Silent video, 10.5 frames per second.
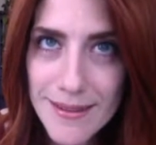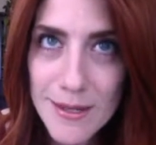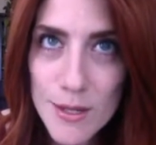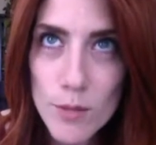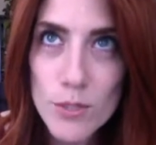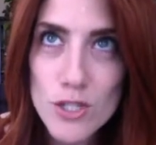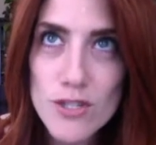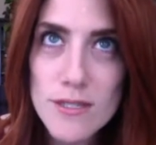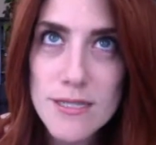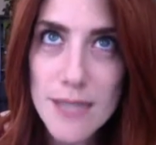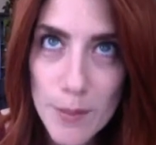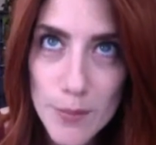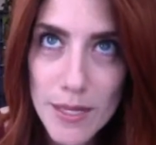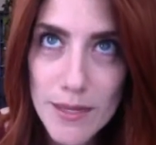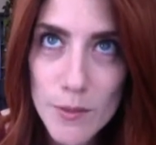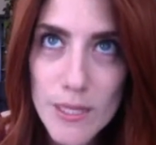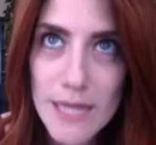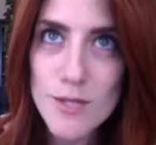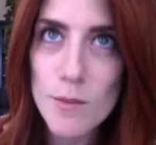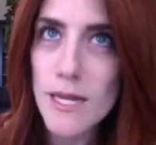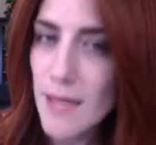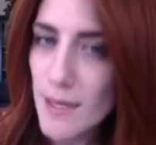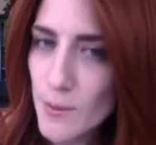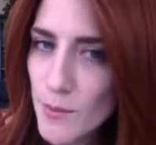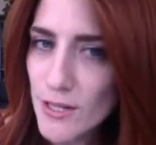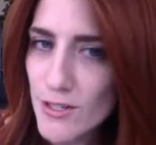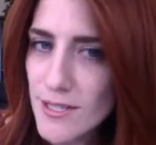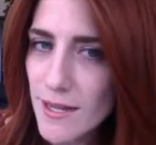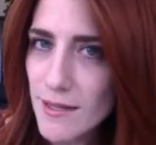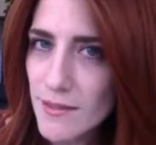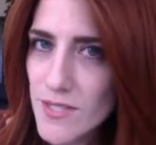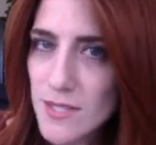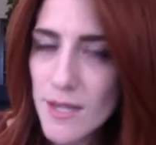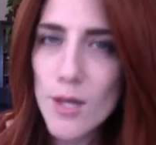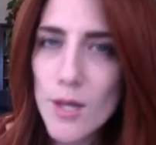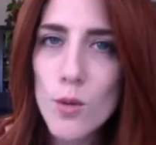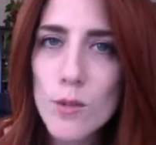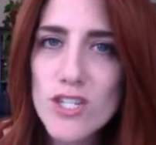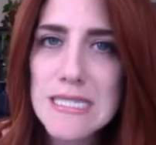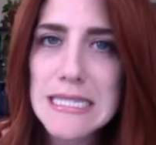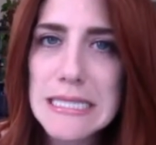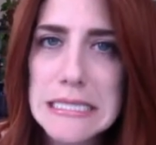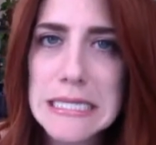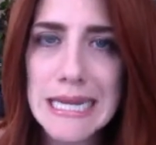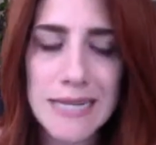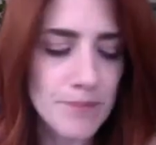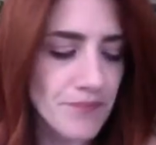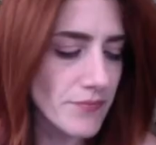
which the topic we get to make not about ourselves, which is listening.